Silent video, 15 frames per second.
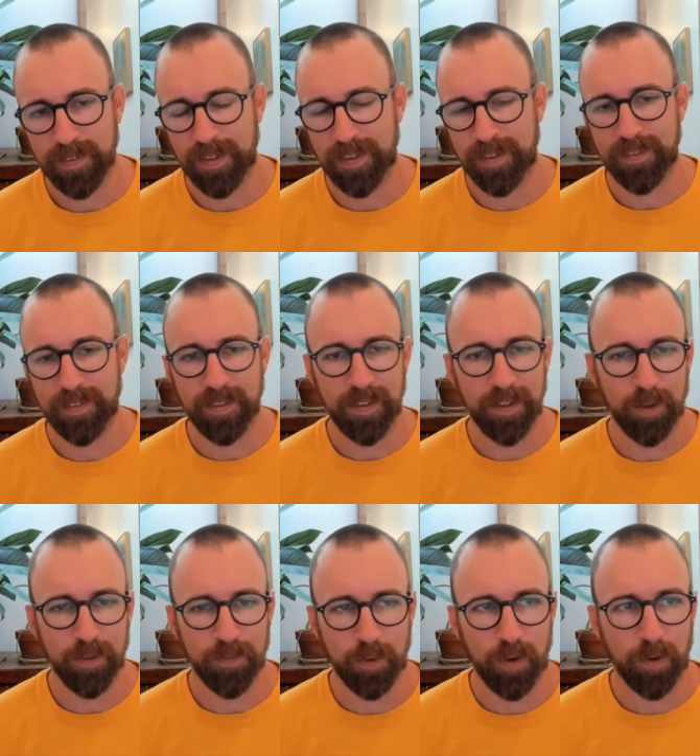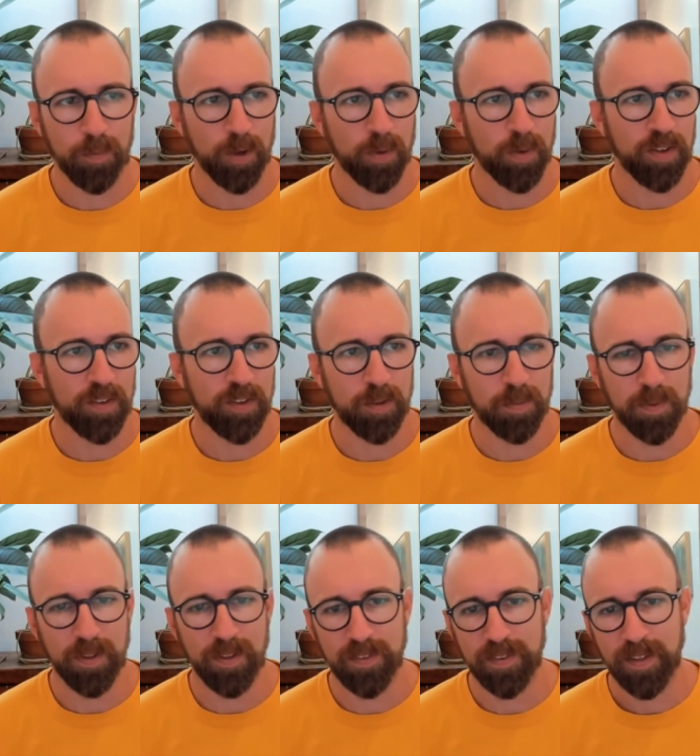And if you have more questions,
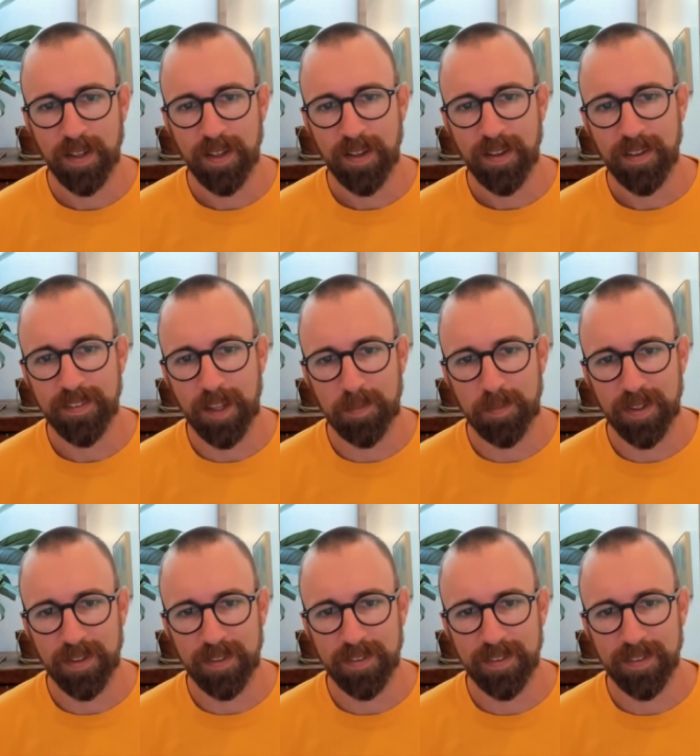please send me a